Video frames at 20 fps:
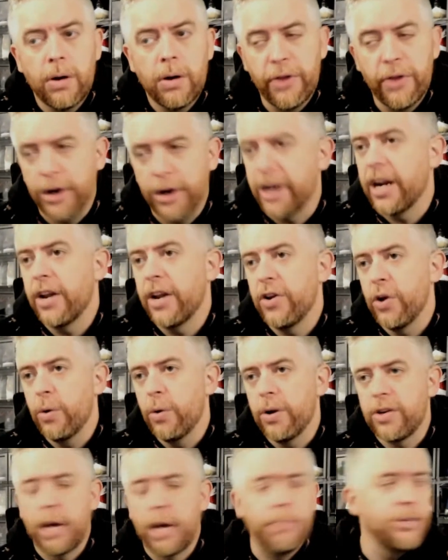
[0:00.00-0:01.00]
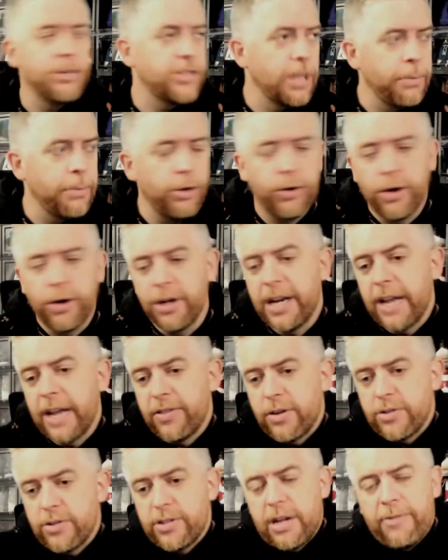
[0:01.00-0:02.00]
They're going to do it. WCW couldn't
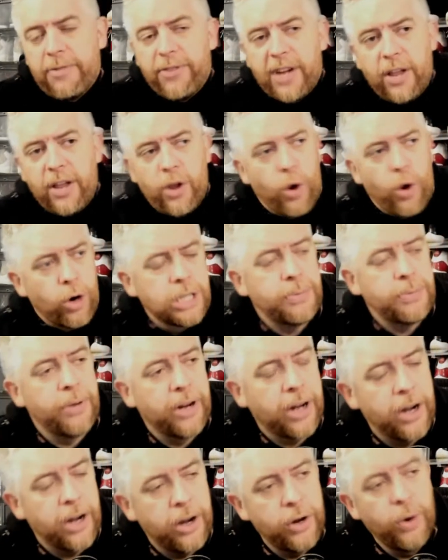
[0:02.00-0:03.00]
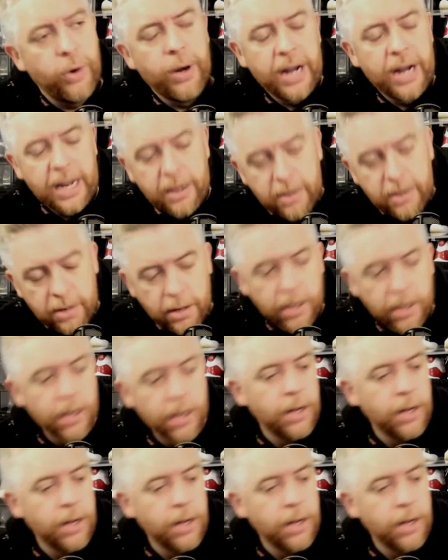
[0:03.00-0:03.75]
get their stuff together. Horsemen are going to do it. And